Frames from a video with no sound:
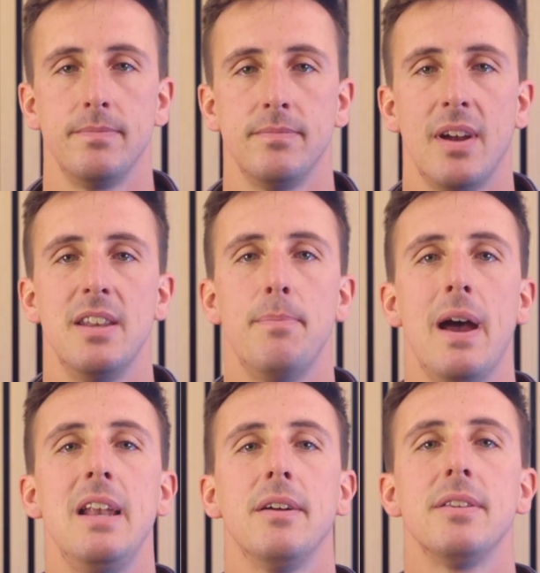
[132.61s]
And
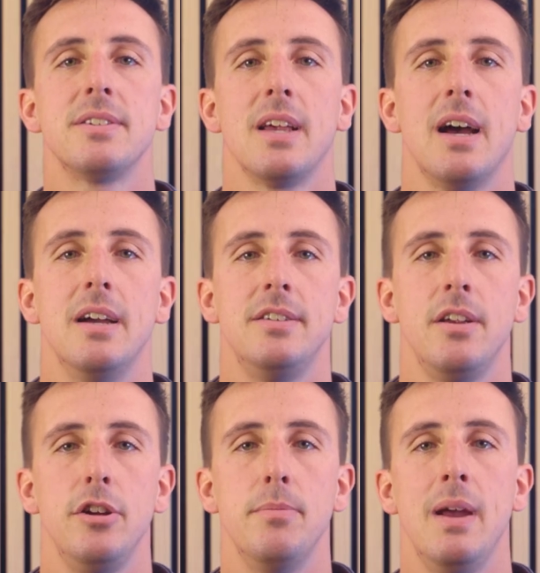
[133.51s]
depending on the size,
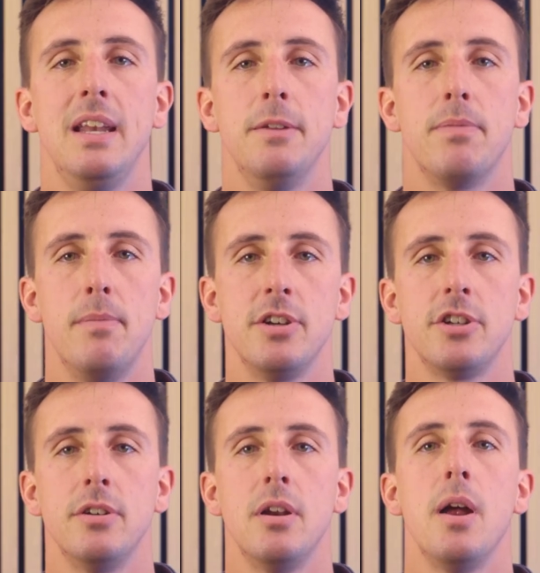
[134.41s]
you may need
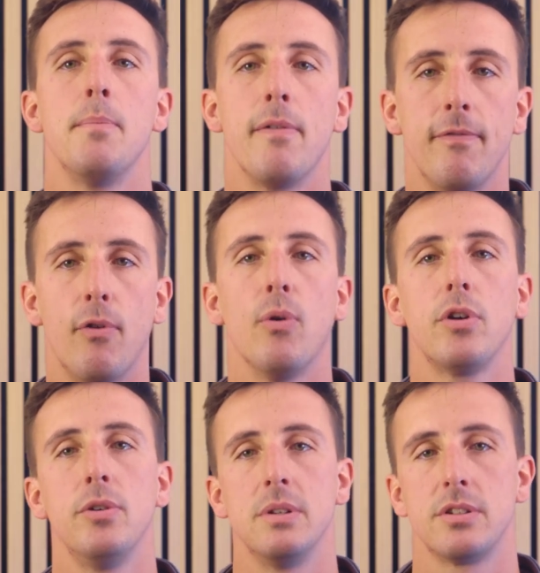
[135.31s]
permission before
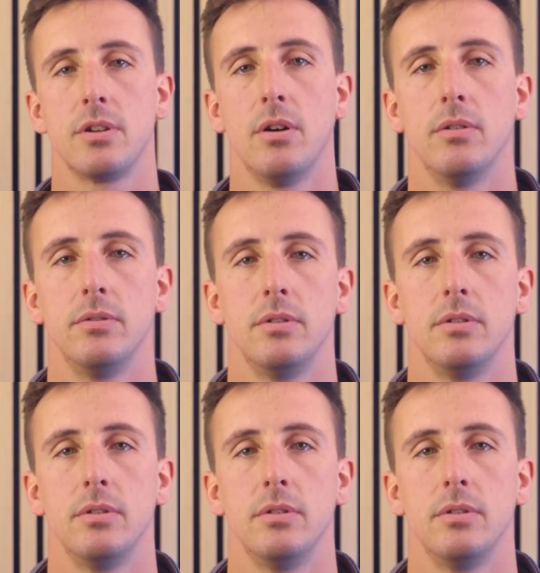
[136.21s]
you install.